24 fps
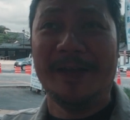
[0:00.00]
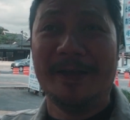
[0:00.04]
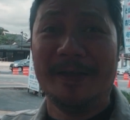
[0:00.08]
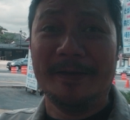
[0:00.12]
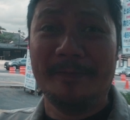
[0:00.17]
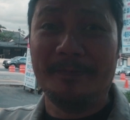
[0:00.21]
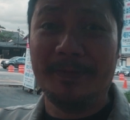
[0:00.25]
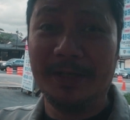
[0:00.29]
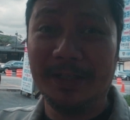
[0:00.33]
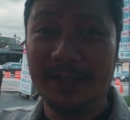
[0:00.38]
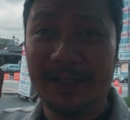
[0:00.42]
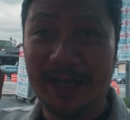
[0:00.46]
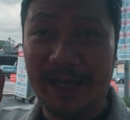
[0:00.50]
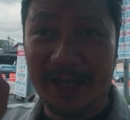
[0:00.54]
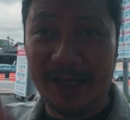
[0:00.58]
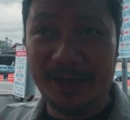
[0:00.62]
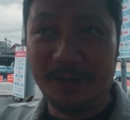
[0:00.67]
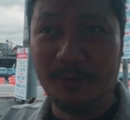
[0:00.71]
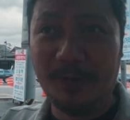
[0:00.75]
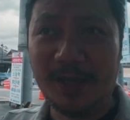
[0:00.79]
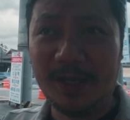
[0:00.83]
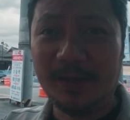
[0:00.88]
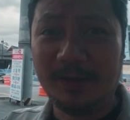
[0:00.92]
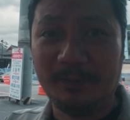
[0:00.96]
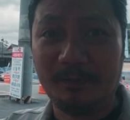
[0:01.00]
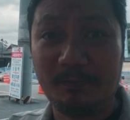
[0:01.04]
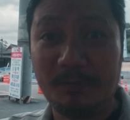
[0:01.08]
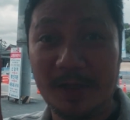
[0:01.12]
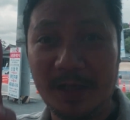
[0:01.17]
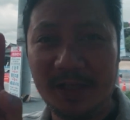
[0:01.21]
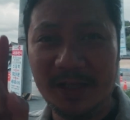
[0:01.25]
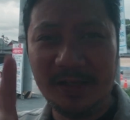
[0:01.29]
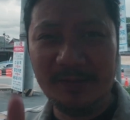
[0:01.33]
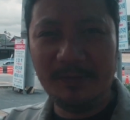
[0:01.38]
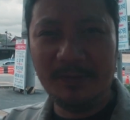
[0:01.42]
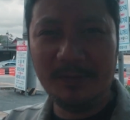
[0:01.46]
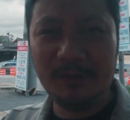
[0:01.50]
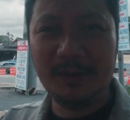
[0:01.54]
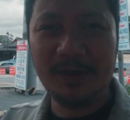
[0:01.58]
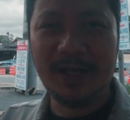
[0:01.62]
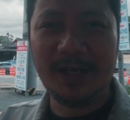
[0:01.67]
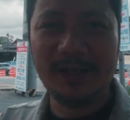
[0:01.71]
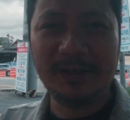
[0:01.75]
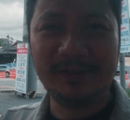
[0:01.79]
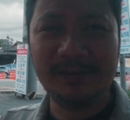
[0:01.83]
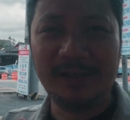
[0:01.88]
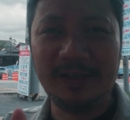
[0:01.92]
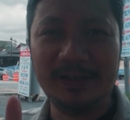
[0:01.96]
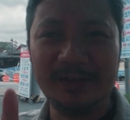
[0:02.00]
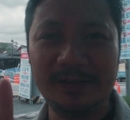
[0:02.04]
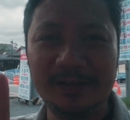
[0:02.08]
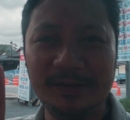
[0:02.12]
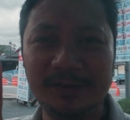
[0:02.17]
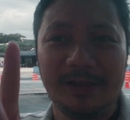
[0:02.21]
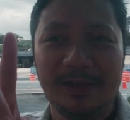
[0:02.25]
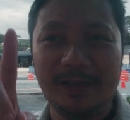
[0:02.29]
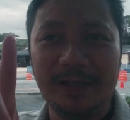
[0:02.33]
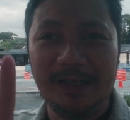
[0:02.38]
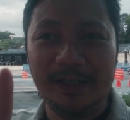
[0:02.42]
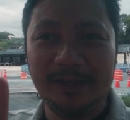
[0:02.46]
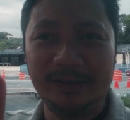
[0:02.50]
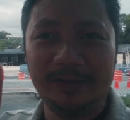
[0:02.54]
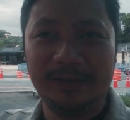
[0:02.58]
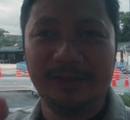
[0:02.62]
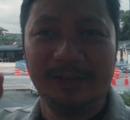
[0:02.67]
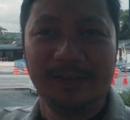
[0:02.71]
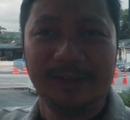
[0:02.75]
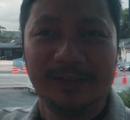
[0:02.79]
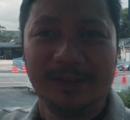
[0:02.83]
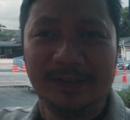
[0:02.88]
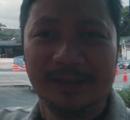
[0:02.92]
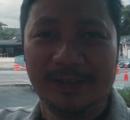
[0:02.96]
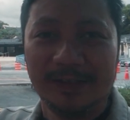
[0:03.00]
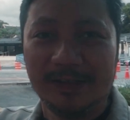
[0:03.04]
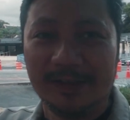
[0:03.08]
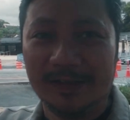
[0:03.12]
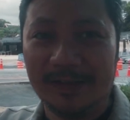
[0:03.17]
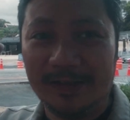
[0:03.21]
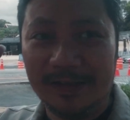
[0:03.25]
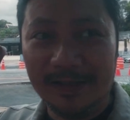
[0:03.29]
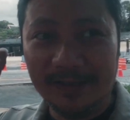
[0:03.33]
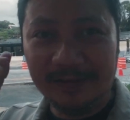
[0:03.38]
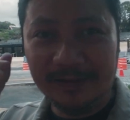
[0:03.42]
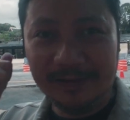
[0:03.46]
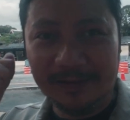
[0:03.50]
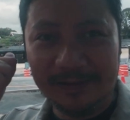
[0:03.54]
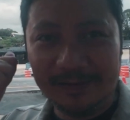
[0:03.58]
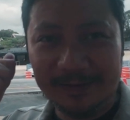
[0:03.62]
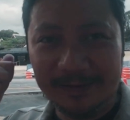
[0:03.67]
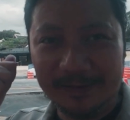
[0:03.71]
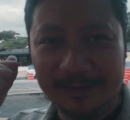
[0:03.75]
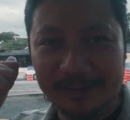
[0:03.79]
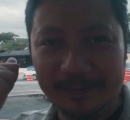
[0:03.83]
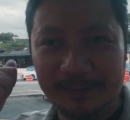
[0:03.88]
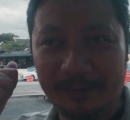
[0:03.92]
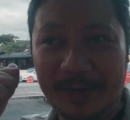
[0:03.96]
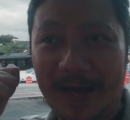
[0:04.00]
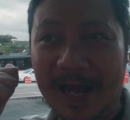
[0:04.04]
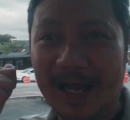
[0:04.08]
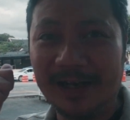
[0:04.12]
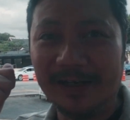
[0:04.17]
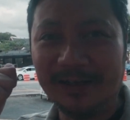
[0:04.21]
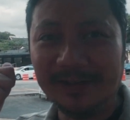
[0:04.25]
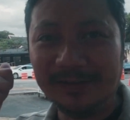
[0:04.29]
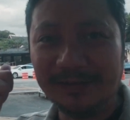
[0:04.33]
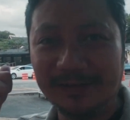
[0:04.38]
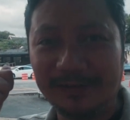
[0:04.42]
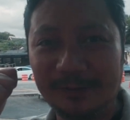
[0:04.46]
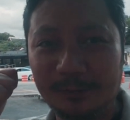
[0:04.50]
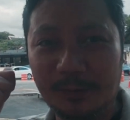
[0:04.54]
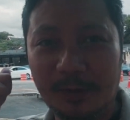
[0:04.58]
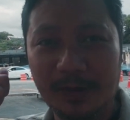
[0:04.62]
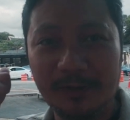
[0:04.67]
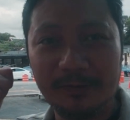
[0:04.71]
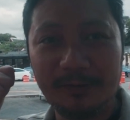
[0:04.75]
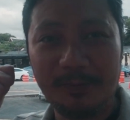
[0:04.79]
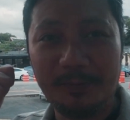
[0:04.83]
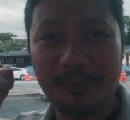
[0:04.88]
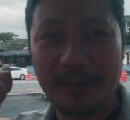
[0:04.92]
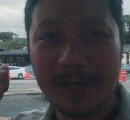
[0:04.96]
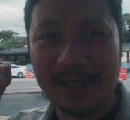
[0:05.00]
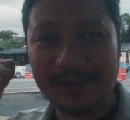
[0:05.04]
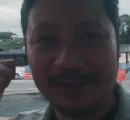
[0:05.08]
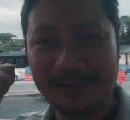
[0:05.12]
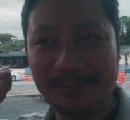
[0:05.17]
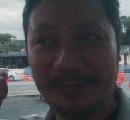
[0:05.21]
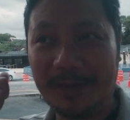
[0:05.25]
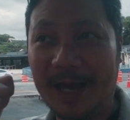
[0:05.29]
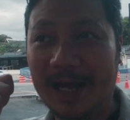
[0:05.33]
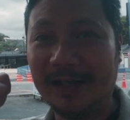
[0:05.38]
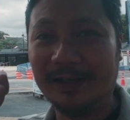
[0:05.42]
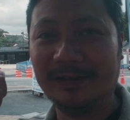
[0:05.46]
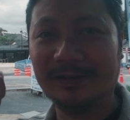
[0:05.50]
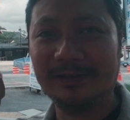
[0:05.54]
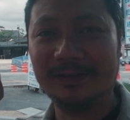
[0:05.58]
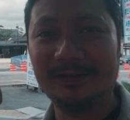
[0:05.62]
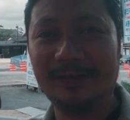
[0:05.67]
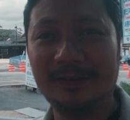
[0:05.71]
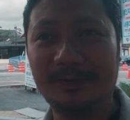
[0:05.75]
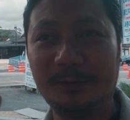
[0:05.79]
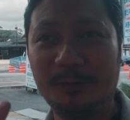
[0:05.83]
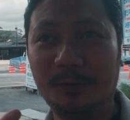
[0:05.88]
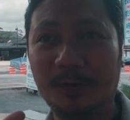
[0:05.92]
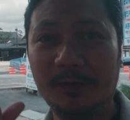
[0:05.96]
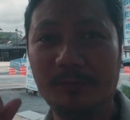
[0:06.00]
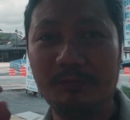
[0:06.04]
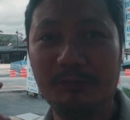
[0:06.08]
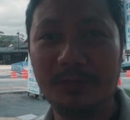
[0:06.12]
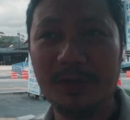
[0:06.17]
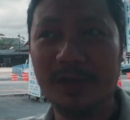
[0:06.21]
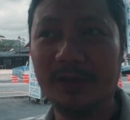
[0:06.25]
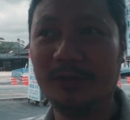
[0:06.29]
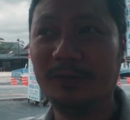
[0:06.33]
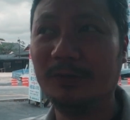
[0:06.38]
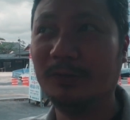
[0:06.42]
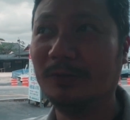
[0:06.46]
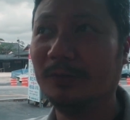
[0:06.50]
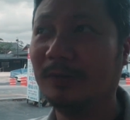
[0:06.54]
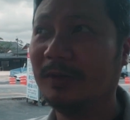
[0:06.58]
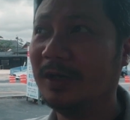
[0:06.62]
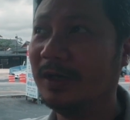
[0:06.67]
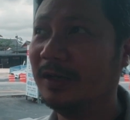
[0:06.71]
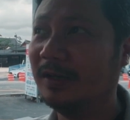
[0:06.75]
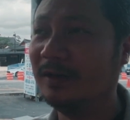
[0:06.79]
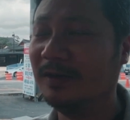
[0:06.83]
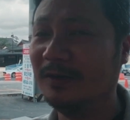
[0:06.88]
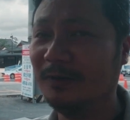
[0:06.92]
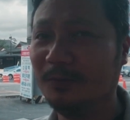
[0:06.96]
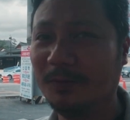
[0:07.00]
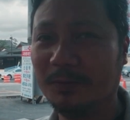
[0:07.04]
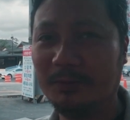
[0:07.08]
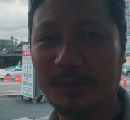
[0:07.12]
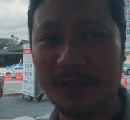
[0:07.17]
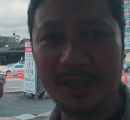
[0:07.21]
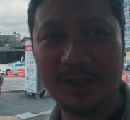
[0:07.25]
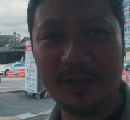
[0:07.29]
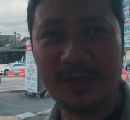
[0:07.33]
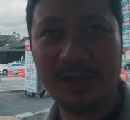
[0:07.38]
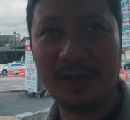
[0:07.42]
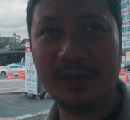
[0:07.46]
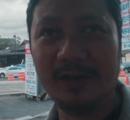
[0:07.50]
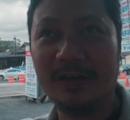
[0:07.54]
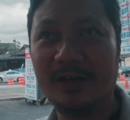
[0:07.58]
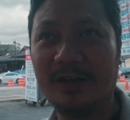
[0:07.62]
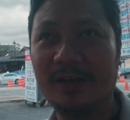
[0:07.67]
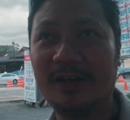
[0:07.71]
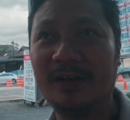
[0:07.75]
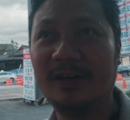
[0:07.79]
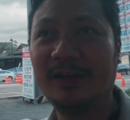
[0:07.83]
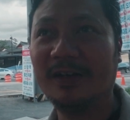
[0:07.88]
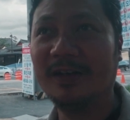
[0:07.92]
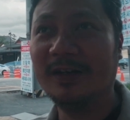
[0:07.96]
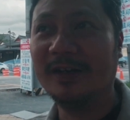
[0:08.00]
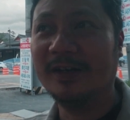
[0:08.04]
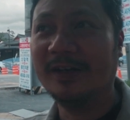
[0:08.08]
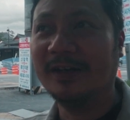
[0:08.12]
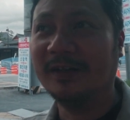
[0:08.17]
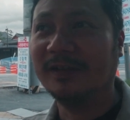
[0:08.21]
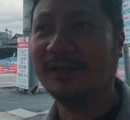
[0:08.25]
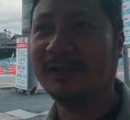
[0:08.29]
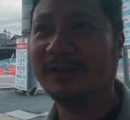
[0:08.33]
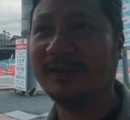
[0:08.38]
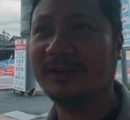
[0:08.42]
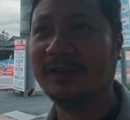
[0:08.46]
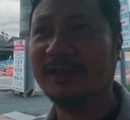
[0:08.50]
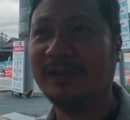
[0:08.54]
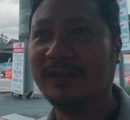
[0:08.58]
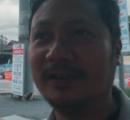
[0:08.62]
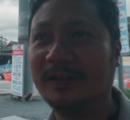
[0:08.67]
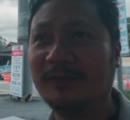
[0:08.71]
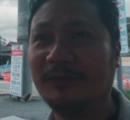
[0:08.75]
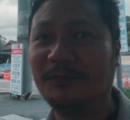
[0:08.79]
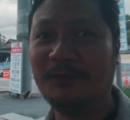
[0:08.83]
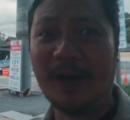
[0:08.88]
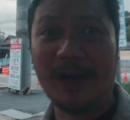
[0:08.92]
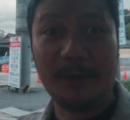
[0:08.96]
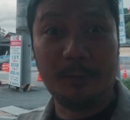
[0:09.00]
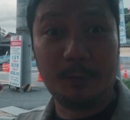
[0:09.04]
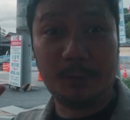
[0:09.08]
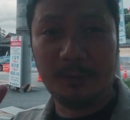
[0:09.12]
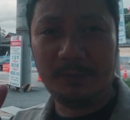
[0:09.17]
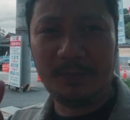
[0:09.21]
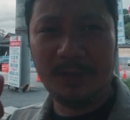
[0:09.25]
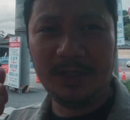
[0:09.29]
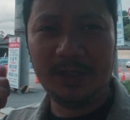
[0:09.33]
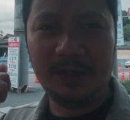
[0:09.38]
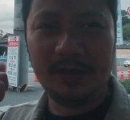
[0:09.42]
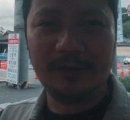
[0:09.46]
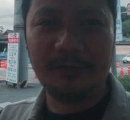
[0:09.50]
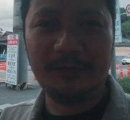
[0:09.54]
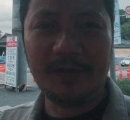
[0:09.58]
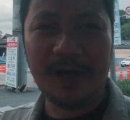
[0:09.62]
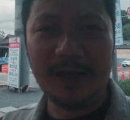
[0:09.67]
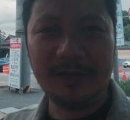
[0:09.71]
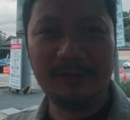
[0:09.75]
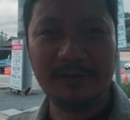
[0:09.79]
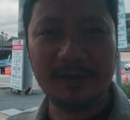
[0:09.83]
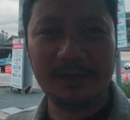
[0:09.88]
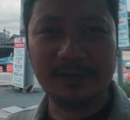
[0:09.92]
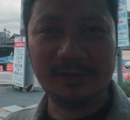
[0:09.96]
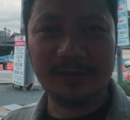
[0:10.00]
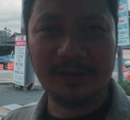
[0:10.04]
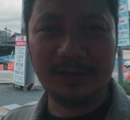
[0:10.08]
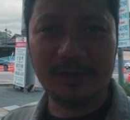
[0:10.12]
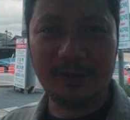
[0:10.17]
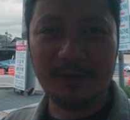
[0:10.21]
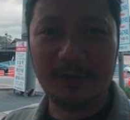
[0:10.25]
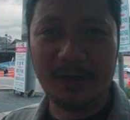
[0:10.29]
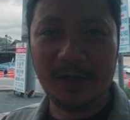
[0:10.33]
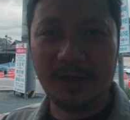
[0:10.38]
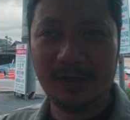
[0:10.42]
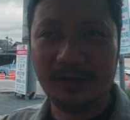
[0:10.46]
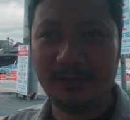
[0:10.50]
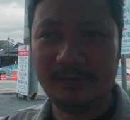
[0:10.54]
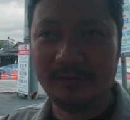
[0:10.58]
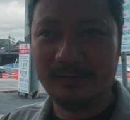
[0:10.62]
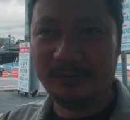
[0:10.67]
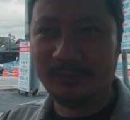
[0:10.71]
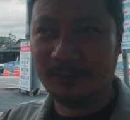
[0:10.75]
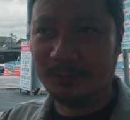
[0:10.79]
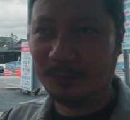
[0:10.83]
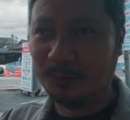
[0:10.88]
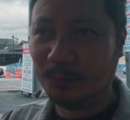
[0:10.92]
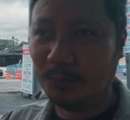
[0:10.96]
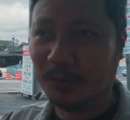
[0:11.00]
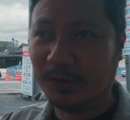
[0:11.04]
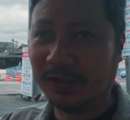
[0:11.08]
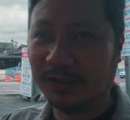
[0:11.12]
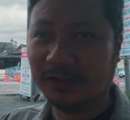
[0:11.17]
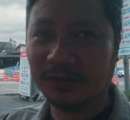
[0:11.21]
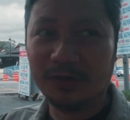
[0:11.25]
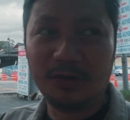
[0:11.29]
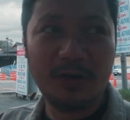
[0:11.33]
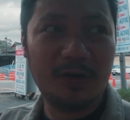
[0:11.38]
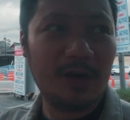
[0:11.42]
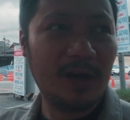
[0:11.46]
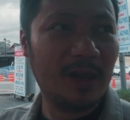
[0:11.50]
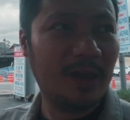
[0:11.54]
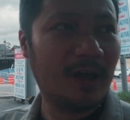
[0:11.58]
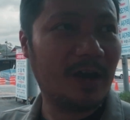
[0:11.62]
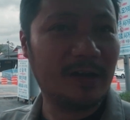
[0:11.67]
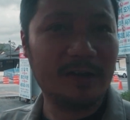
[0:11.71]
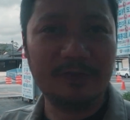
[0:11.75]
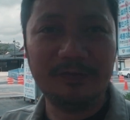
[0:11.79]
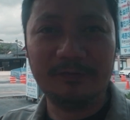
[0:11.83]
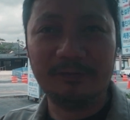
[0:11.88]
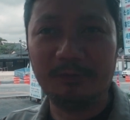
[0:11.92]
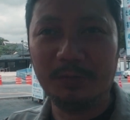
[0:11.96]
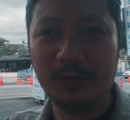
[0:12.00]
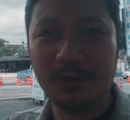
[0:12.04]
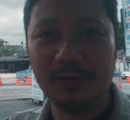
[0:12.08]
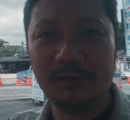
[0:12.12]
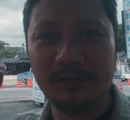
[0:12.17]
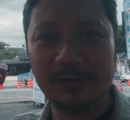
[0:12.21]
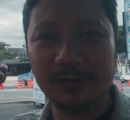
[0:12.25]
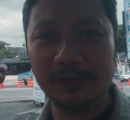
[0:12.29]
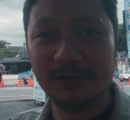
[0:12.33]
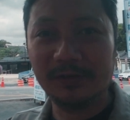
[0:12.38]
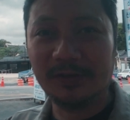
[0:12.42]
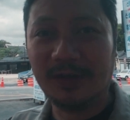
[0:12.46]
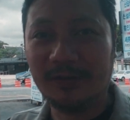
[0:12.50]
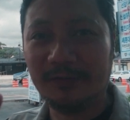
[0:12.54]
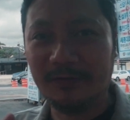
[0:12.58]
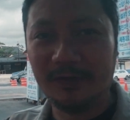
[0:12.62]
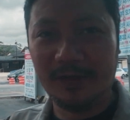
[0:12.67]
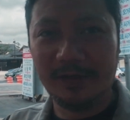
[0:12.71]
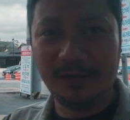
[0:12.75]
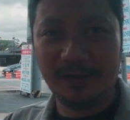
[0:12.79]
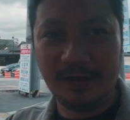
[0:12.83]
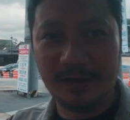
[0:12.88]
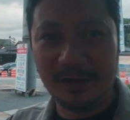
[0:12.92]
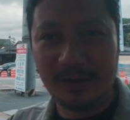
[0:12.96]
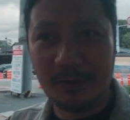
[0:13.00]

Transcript: But anyway, believe me when I say this, that this palace is one of the best palace that we've been to. We've been here 5 years ago, and we saw a lot of beautiful stuff in there.